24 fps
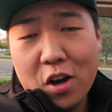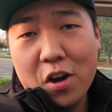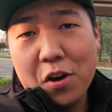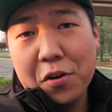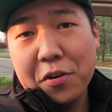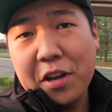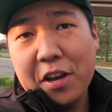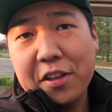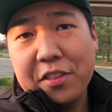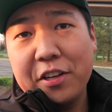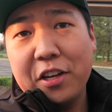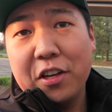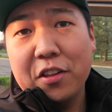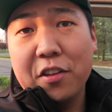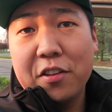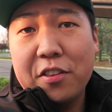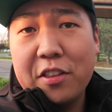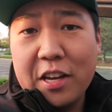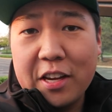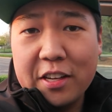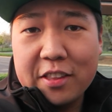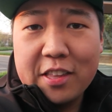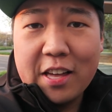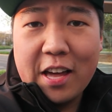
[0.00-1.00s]
Oh yeah, the other
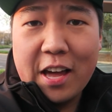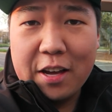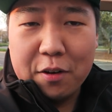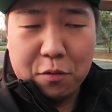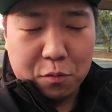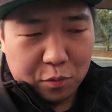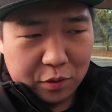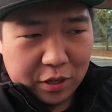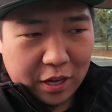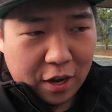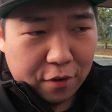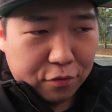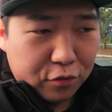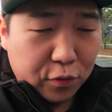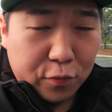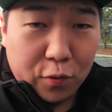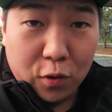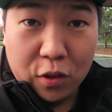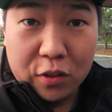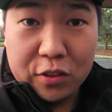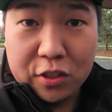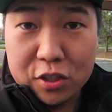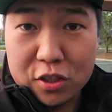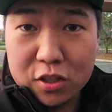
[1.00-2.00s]
thing that we have to
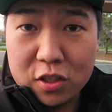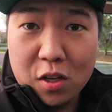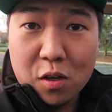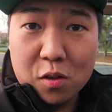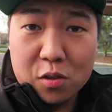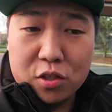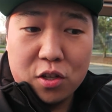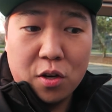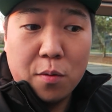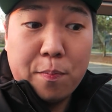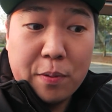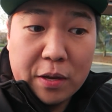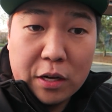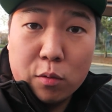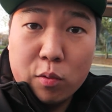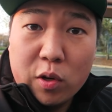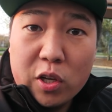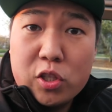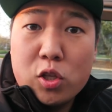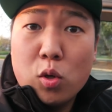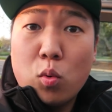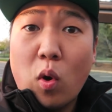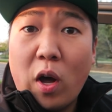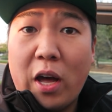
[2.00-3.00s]
fully disclose, and a big
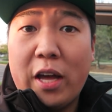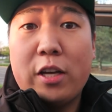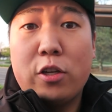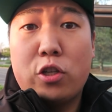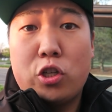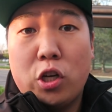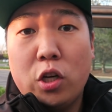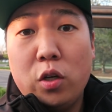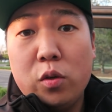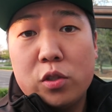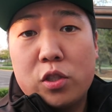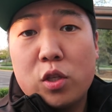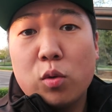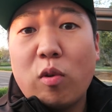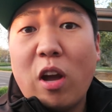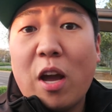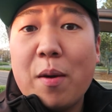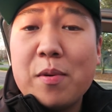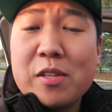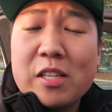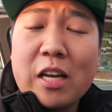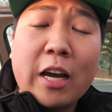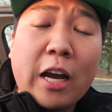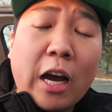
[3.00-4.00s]
reason why I chose the
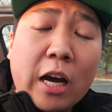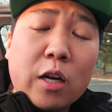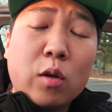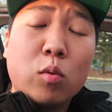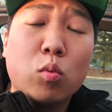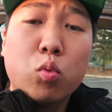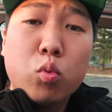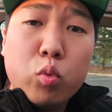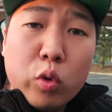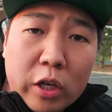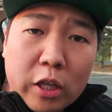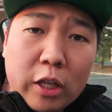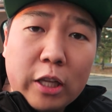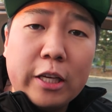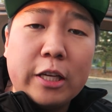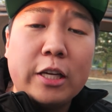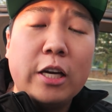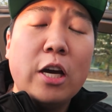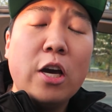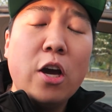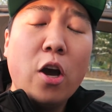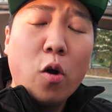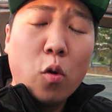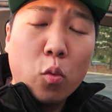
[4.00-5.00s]
Ram, is I got a
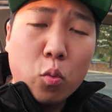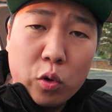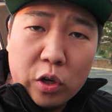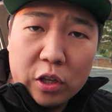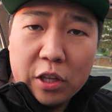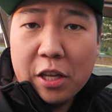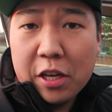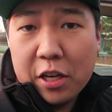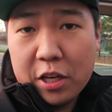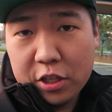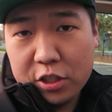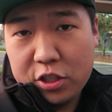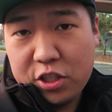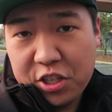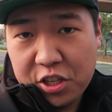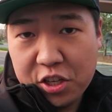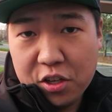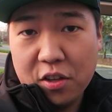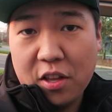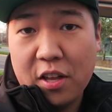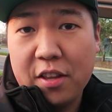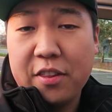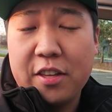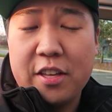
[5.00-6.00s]
really, really good
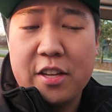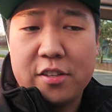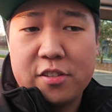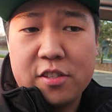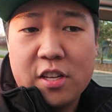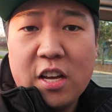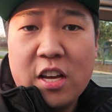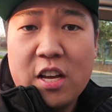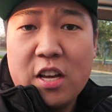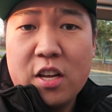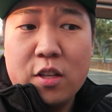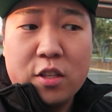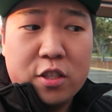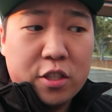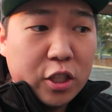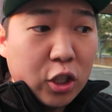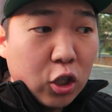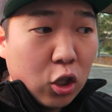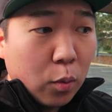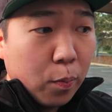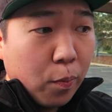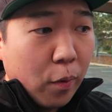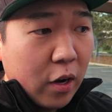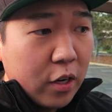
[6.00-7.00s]
deal on this.
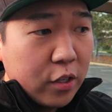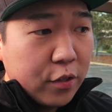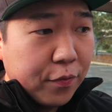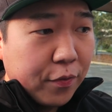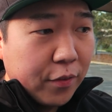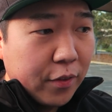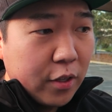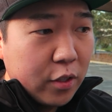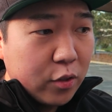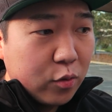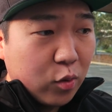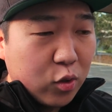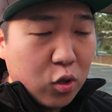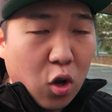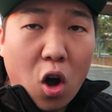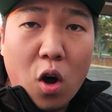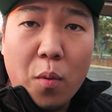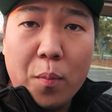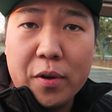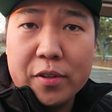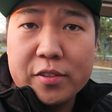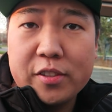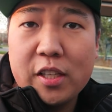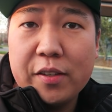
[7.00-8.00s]
Sticker price for this was
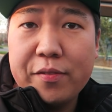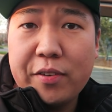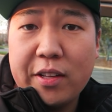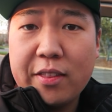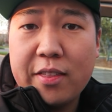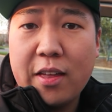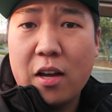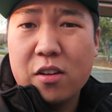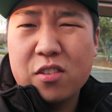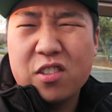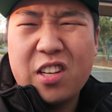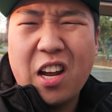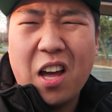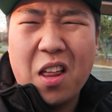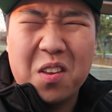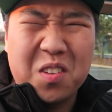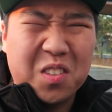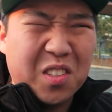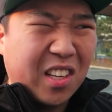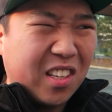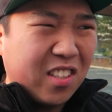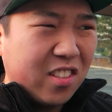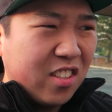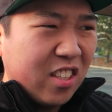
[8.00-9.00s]
almost
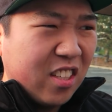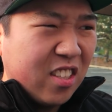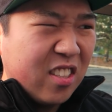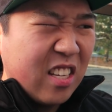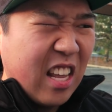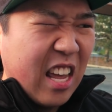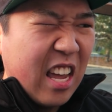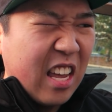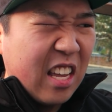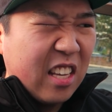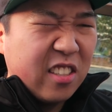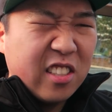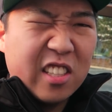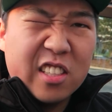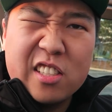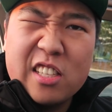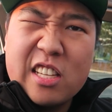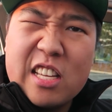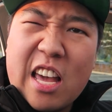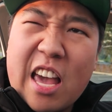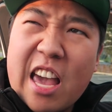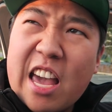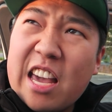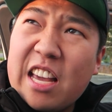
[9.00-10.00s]
$70,000, like
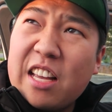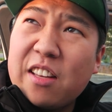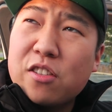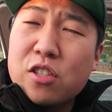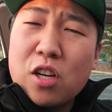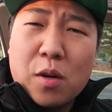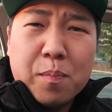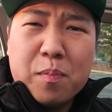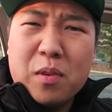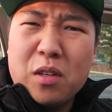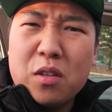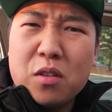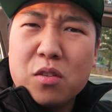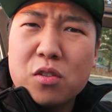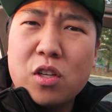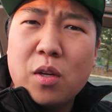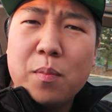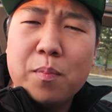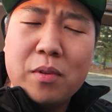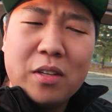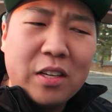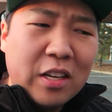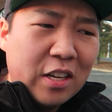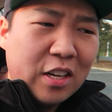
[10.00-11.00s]
68 something or
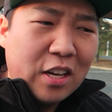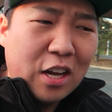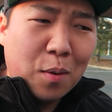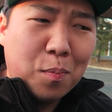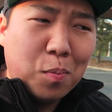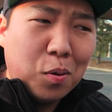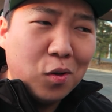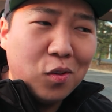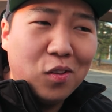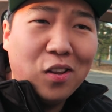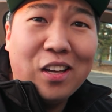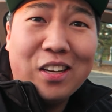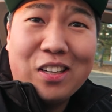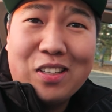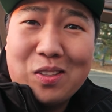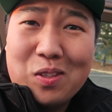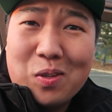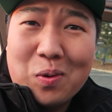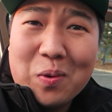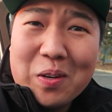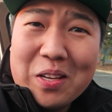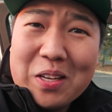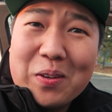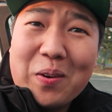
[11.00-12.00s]
something. I put
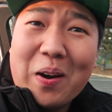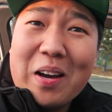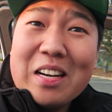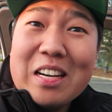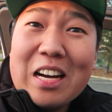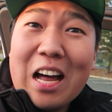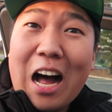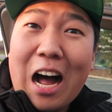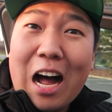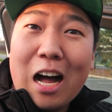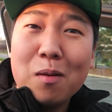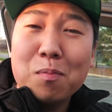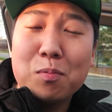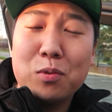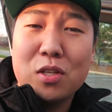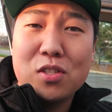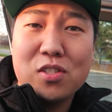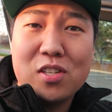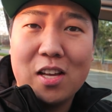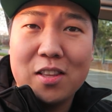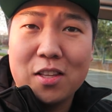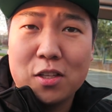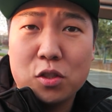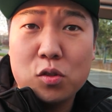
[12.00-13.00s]
like 20 grand in
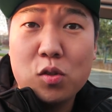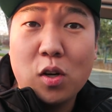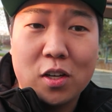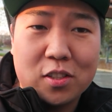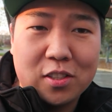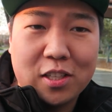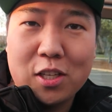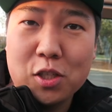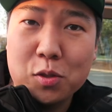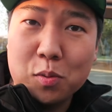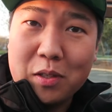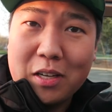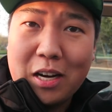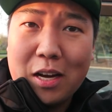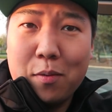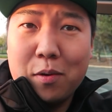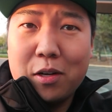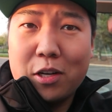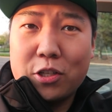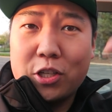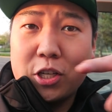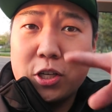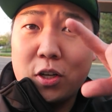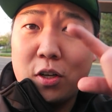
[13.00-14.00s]
options on this truck because I just went, I
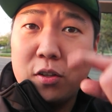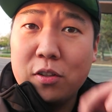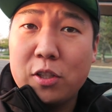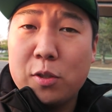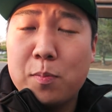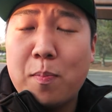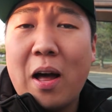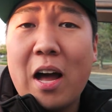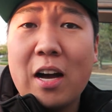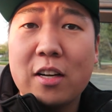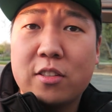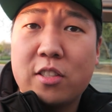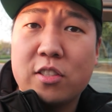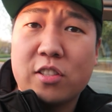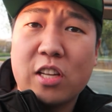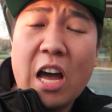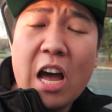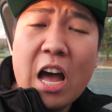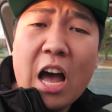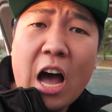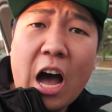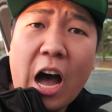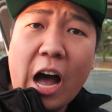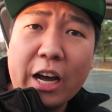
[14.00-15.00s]
want to check all these boxes.
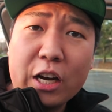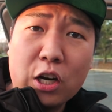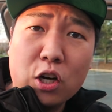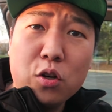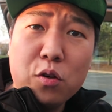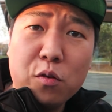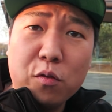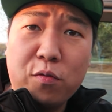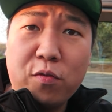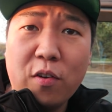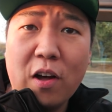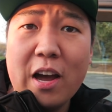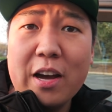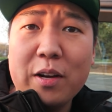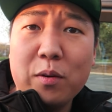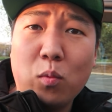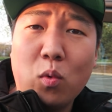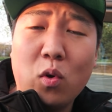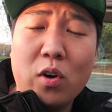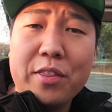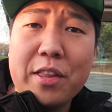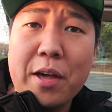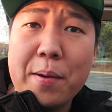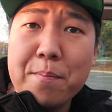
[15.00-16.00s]
I couldn't
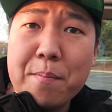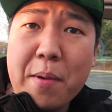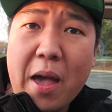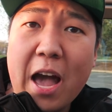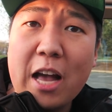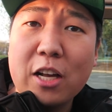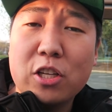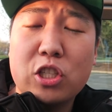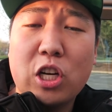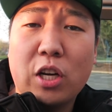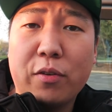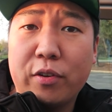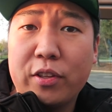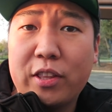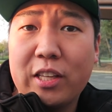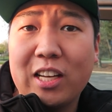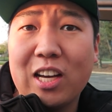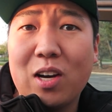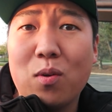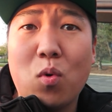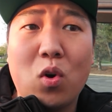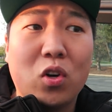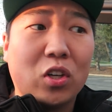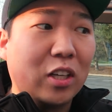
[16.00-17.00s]
find one that matched
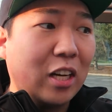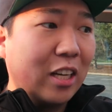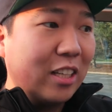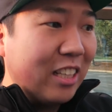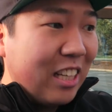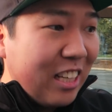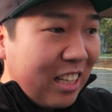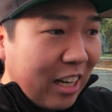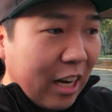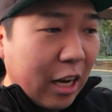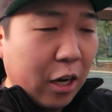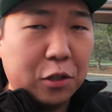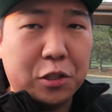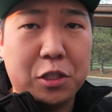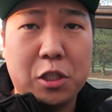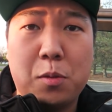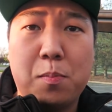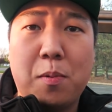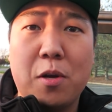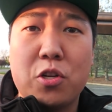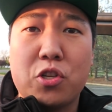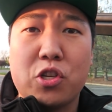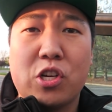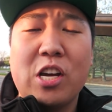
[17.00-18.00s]
everything I wanted. I needed air
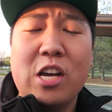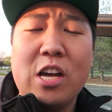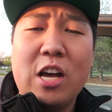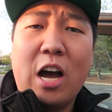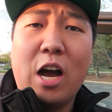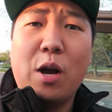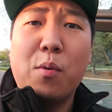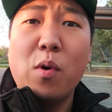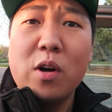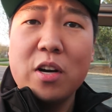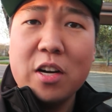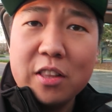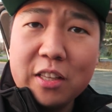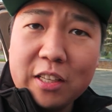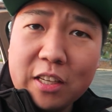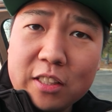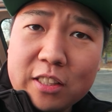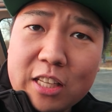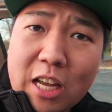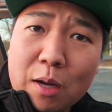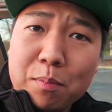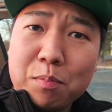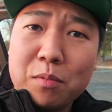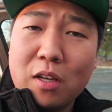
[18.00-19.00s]
suspension. I wanted the
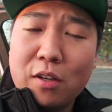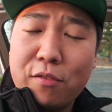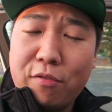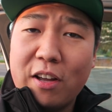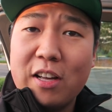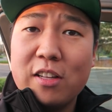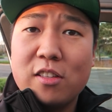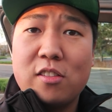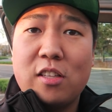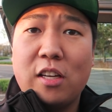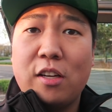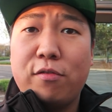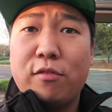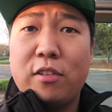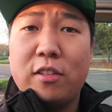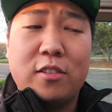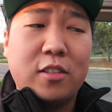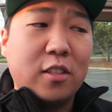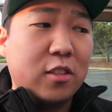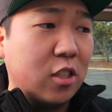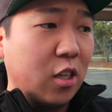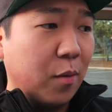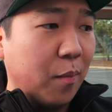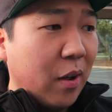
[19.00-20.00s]
advanced safety
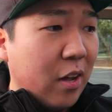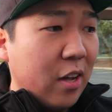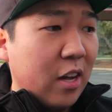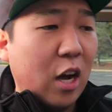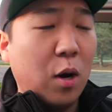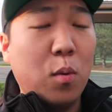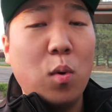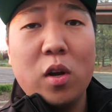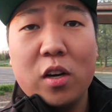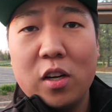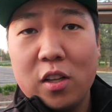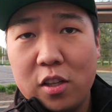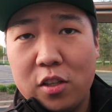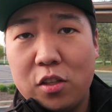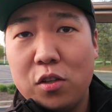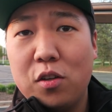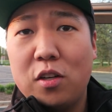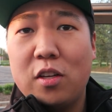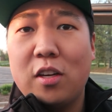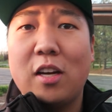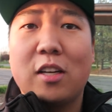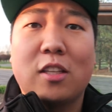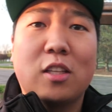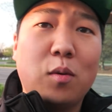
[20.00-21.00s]
system. I wanted
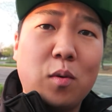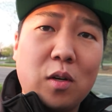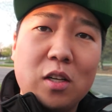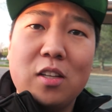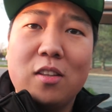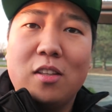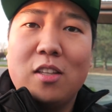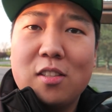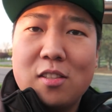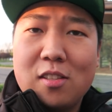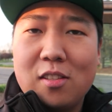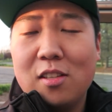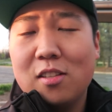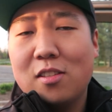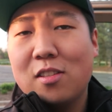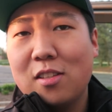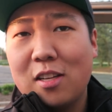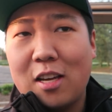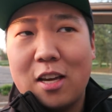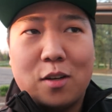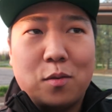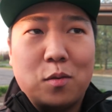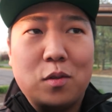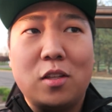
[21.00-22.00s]
the Uconnect. I wanted this and this
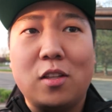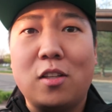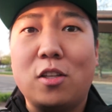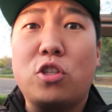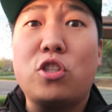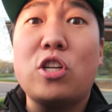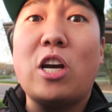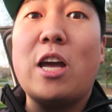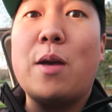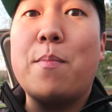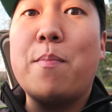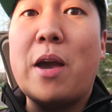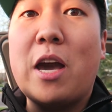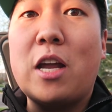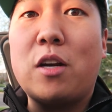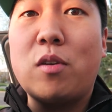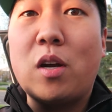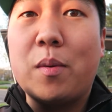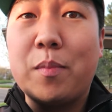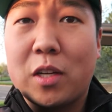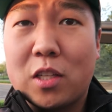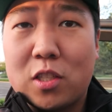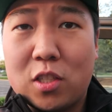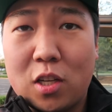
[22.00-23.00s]
and that. I wanted the giant
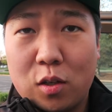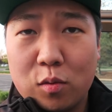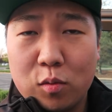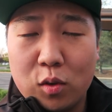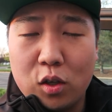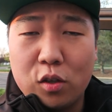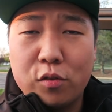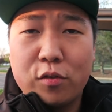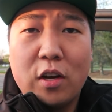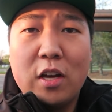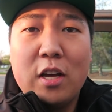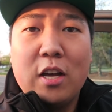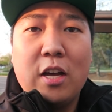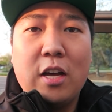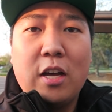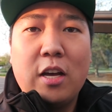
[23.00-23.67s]
panoramic sunroof.